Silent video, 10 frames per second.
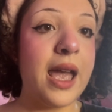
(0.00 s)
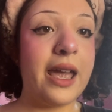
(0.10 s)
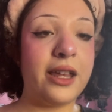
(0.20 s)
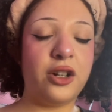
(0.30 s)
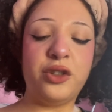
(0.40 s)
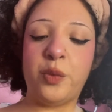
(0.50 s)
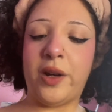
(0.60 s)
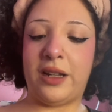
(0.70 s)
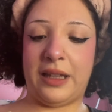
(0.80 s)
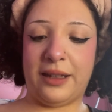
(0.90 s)
And that's
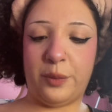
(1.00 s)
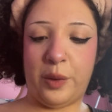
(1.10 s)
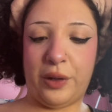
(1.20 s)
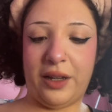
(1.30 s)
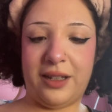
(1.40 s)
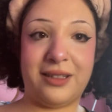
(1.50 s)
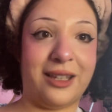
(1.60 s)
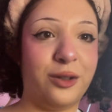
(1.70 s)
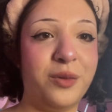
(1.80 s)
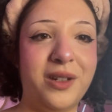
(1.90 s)
what I like about it because I
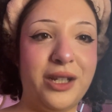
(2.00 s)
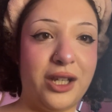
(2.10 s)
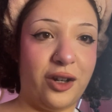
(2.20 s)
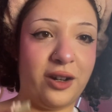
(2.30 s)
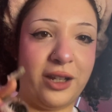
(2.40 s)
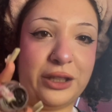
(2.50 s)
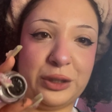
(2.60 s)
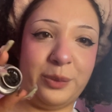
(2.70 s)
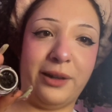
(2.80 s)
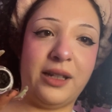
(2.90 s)
don't want to shit on it
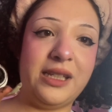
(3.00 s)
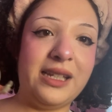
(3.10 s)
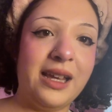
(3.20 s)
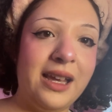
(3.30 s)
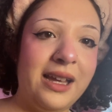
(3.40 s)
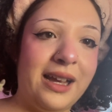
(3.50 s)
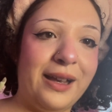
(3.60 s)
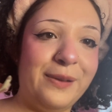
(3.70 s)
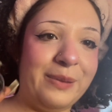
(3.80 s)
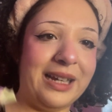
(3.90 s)
too much.
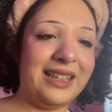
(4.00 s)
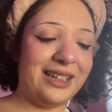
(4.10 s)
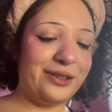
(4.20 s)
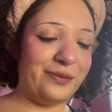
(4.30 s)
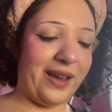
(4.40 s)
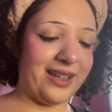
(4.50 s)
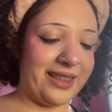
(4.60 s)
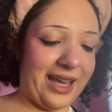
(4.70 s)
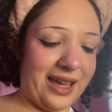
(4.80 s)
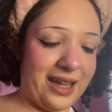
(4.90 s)
Um, I like the fact
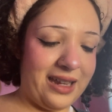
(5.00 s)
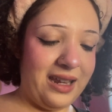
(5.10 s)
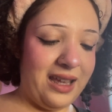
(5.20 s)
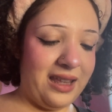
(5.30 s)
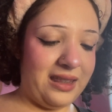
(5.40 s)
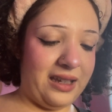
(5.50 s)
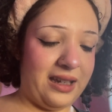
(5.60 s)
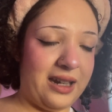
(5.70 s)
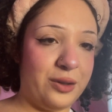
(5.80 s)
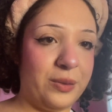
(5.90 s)
that
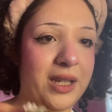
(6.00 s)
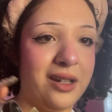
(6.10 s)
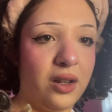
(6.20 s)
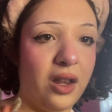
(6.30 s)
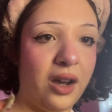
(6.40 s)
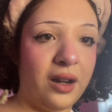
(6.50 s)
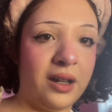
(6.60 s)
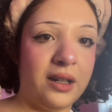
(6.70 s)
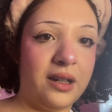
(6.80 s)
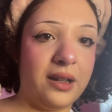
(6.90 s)
like I don't need a
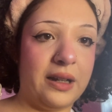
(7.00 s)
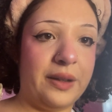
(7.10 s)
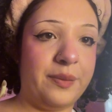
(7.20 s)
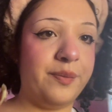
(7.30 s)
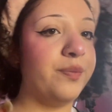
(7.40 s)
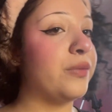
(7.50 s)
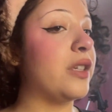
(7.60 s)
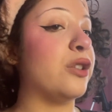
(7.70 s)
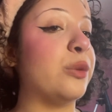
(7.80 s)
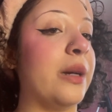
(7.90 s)
lot um,
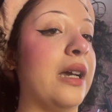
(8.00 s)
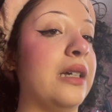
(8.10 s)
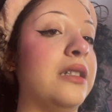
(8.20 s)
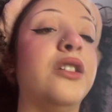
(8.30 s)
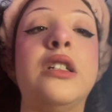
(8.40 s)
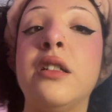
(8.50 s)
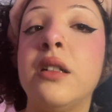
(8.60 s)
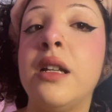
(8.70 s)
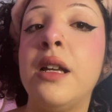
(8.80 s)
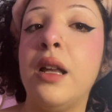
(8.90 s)
to do my eyeliner.
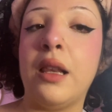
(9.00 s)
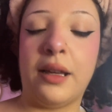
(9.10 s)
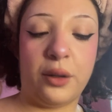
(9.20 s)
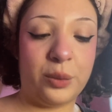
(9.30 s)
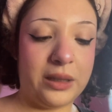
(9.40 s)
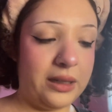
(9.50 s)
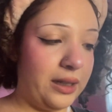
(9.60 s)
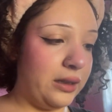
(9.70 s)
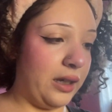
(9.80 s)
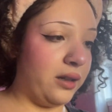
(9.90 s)
Like I really
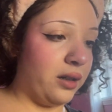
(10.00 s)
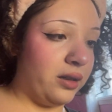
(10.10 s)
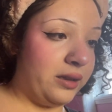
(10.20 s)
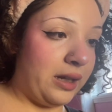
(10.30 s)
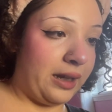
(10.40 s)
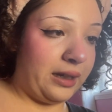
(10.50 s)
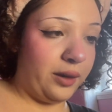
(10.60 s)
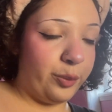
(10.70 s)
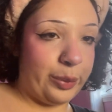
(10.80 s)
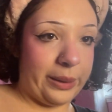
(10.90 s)
need like a tiny
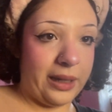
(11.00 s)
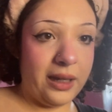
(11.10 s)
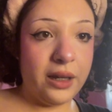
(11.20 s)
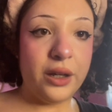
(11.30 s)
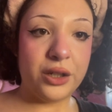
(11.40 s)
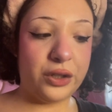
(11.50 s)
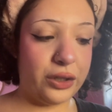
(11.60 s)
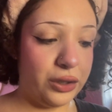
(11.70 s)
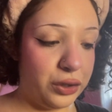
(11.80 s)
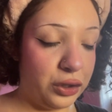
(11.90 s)
bit
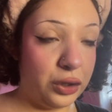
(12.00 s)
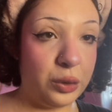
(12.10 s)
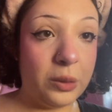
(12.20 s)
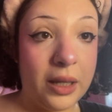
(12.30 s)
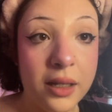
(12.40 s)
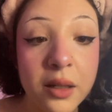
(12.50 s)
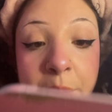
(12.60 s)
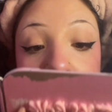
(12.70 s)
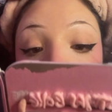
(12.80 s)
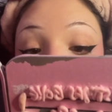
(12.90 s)
just to do like my